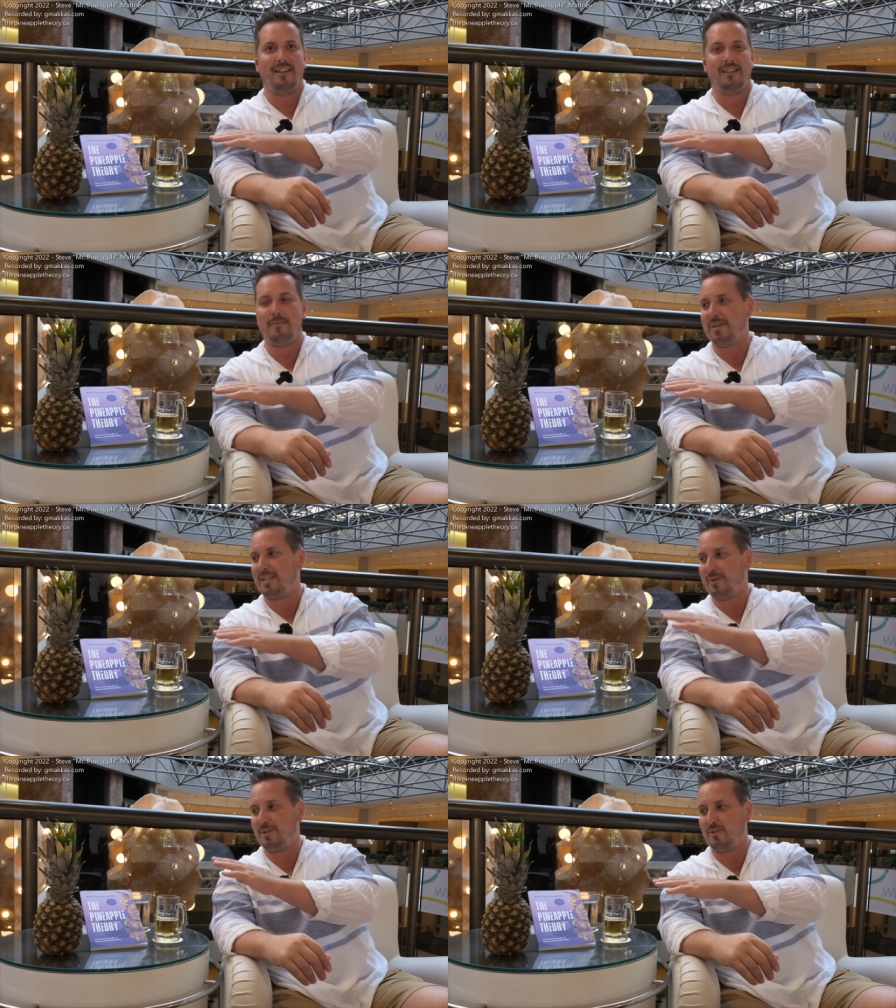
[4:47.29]
Let me
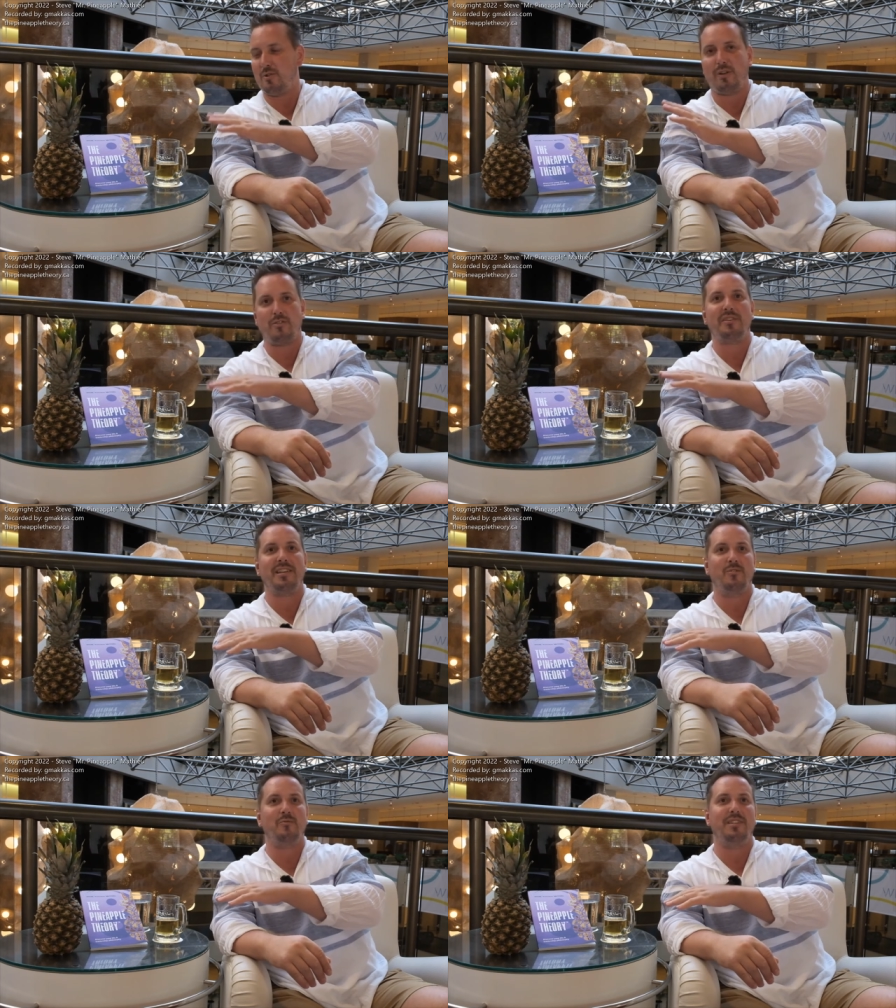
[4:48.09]
explain to you what you
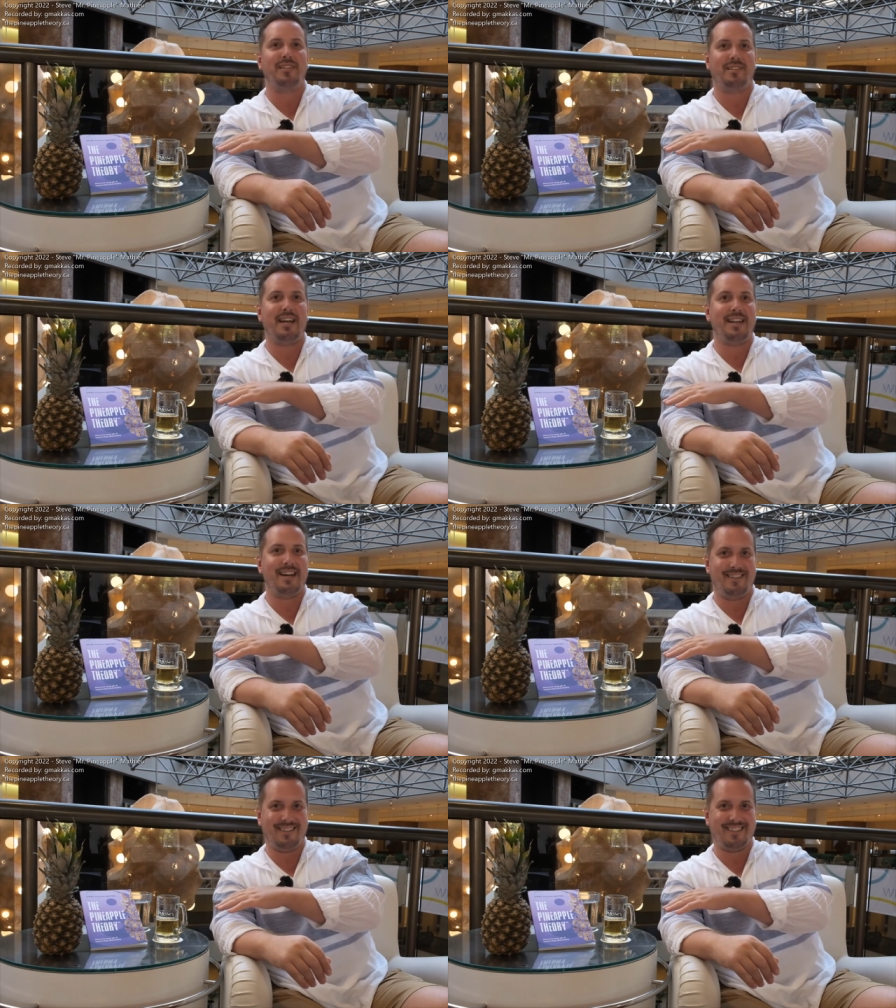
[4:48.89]
can do with this
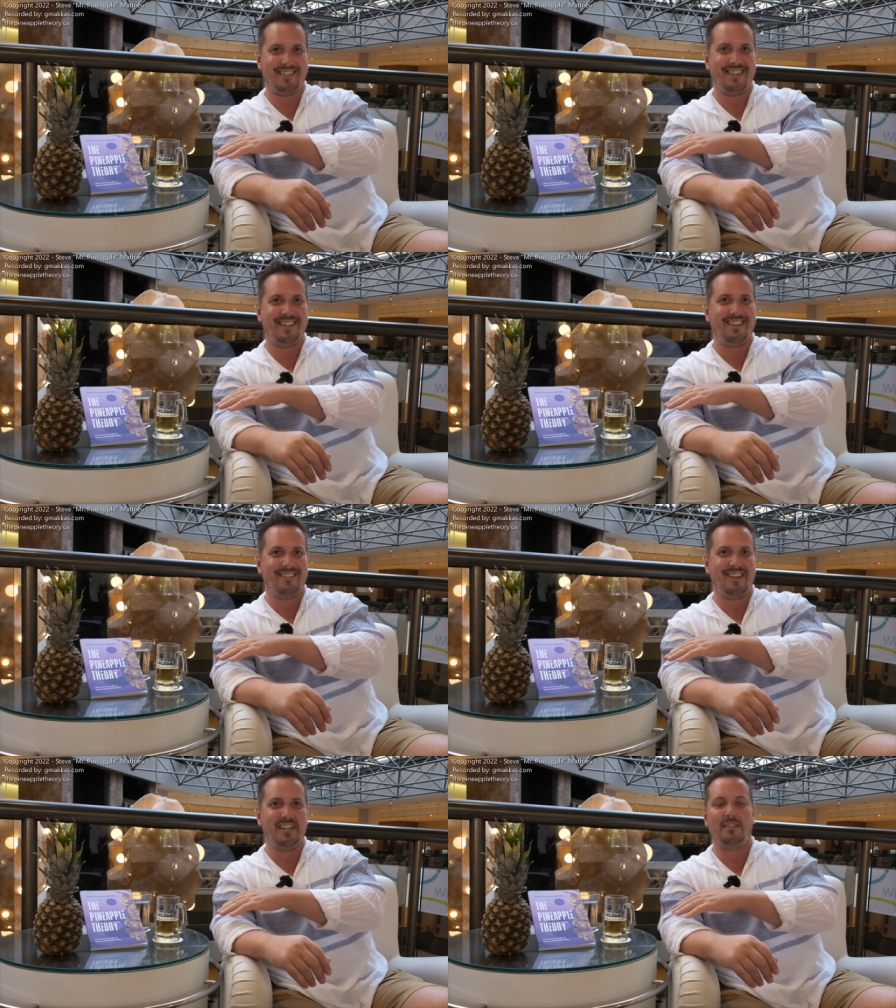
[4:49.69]
ananas,
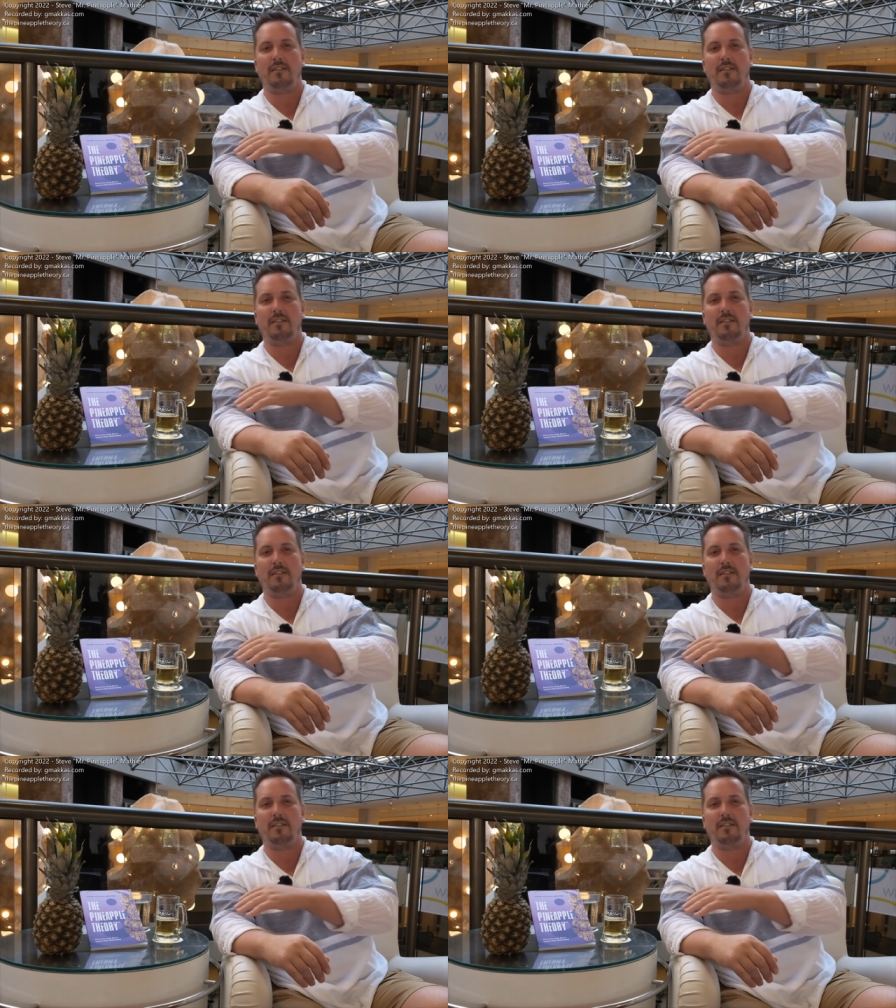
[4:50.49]
right?